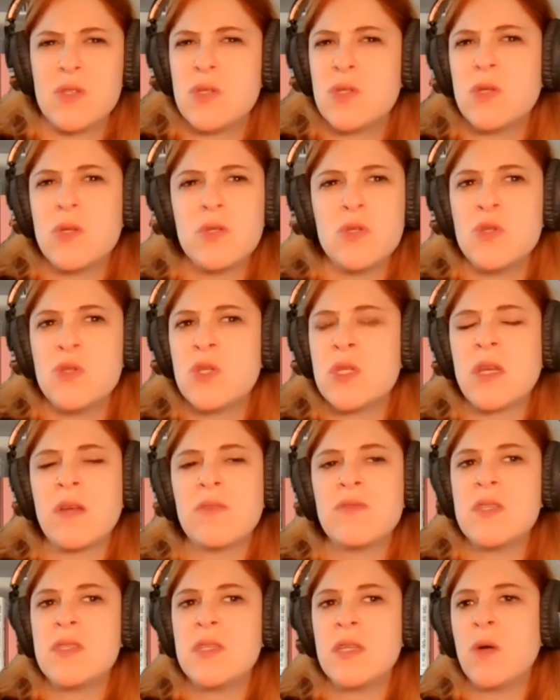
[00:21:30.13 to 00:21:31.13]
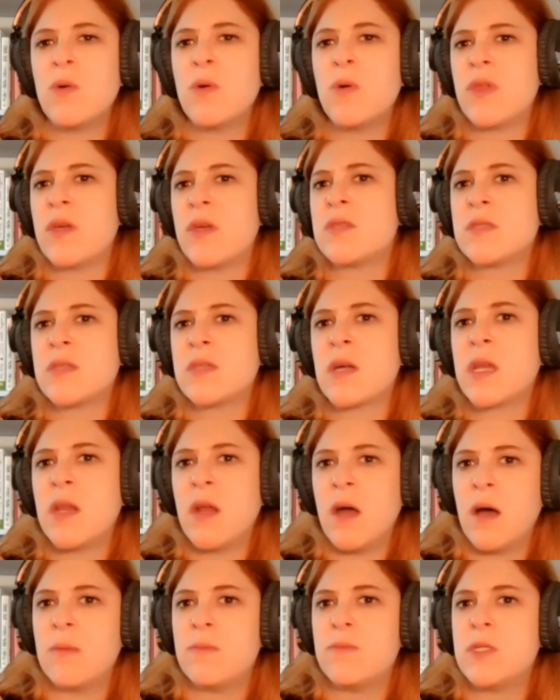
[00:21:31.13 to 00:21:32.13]
you just have to deal with it, suck it
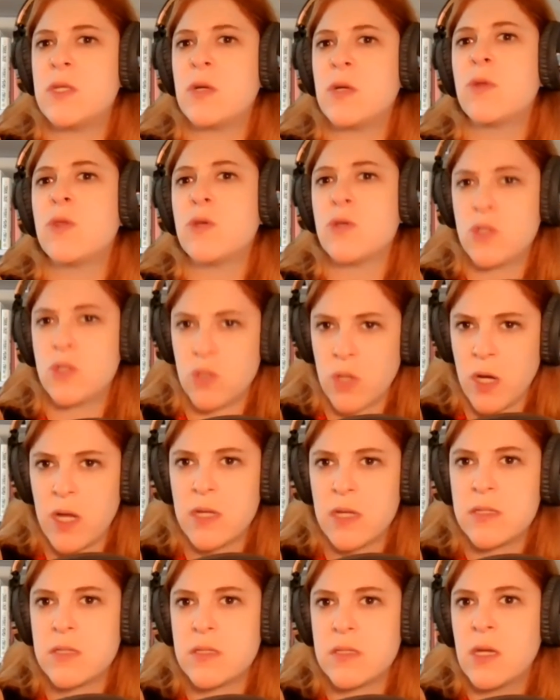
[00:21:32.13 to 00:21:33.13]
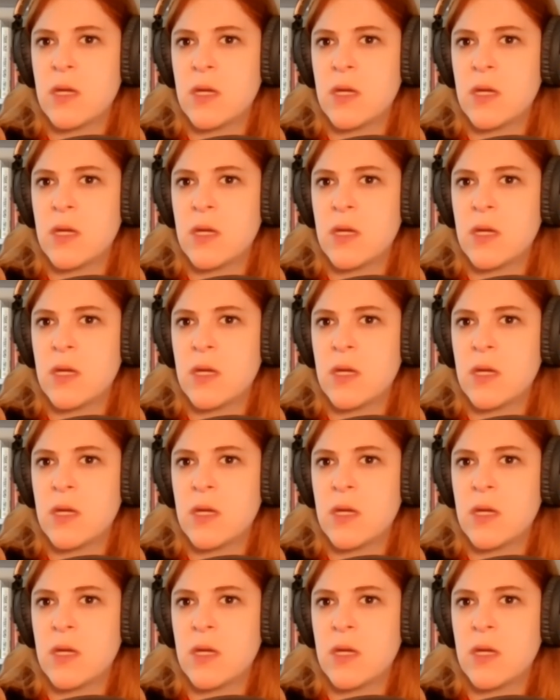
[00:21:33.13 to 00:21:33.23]
up, deal with your stress,